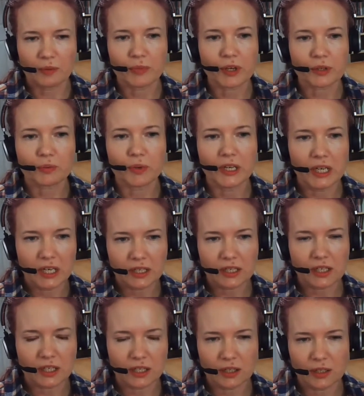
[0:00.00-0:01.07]
because we need
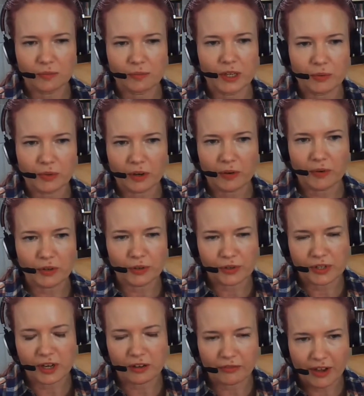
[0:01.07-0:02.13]
to be what I would call
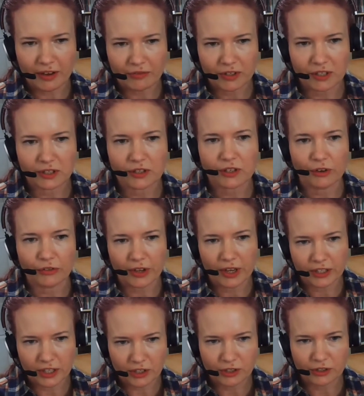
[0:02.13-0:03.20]
self-evident on
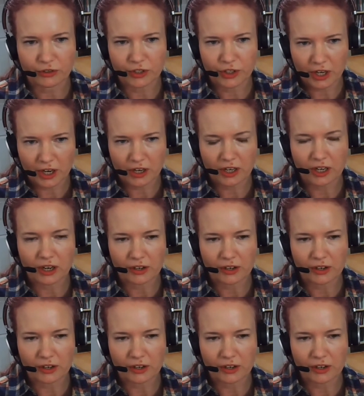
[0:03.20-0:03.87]
that digital journey